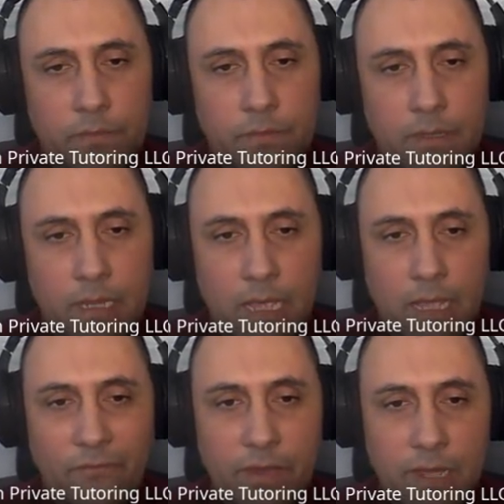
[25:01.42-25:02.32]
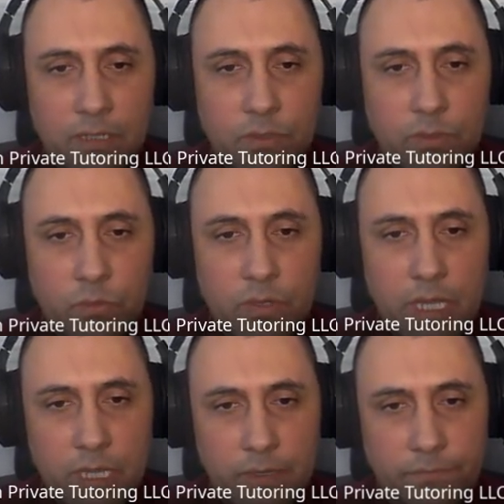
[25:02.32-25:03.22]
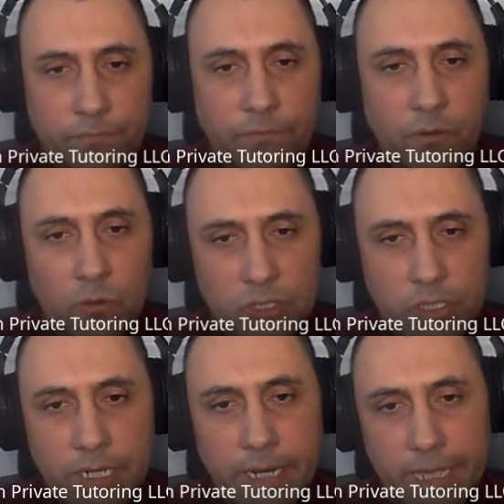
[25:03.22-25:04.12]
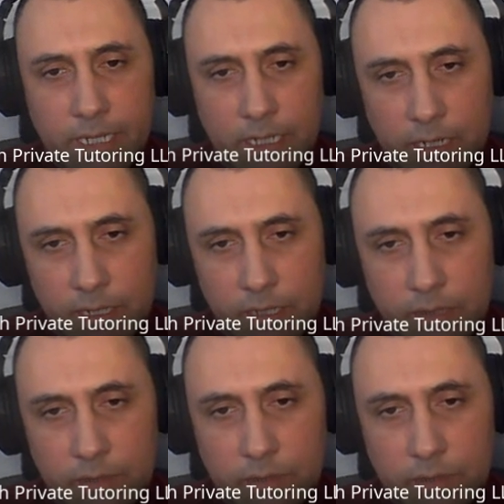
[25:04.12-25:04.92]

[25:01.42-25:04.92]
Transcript: the verb to give falls directly